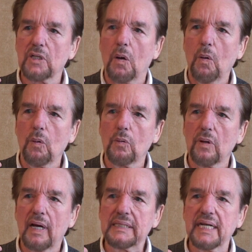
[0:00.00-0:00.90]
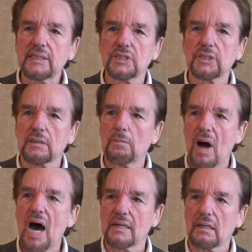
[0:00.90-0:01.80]
the whole addiction
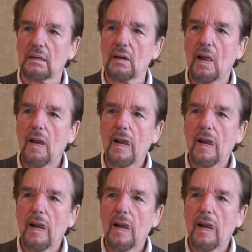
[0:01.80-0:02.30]
model,